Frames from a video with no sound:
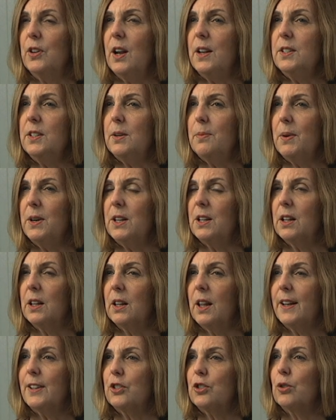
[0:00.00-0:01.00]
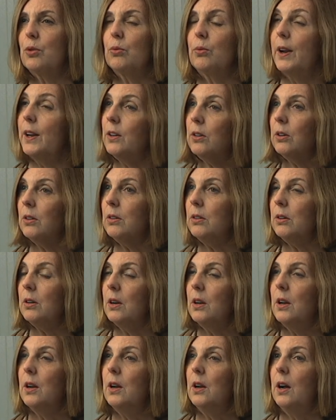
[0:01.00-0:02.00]
somebody that likes to render,
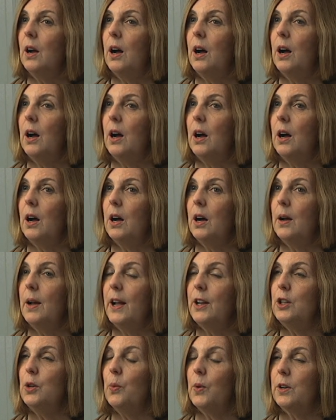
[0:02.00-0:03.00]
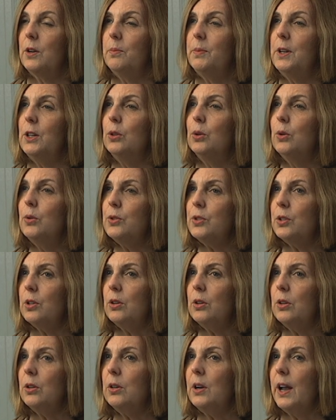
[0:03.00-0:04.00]
and you want to be
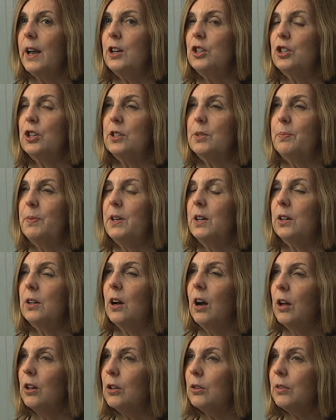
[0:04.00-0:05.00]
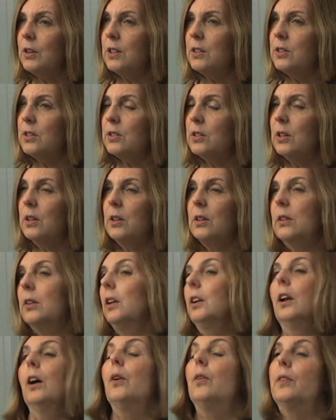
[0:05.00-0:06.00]
looser and just be a colorist, you
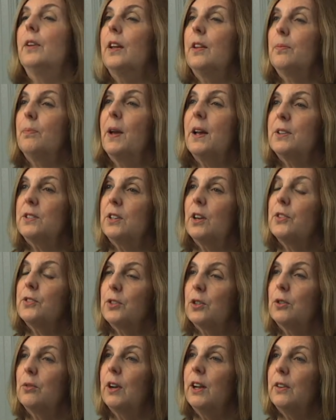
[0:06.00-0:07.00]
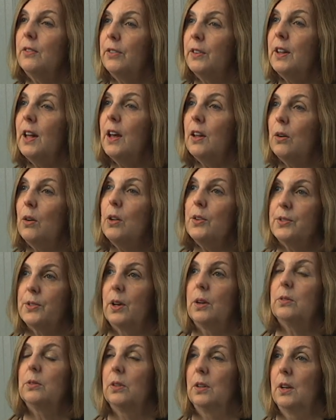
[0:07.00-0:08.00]
know, and pastels are great for that
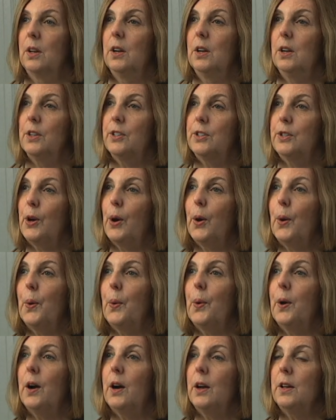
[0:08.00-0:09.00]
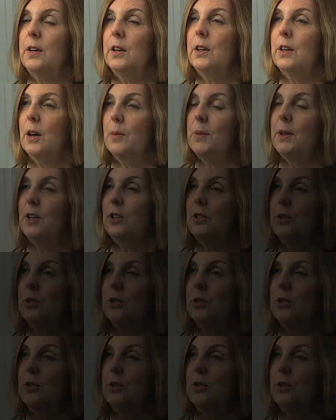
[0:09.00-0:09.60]
also. So you can come in and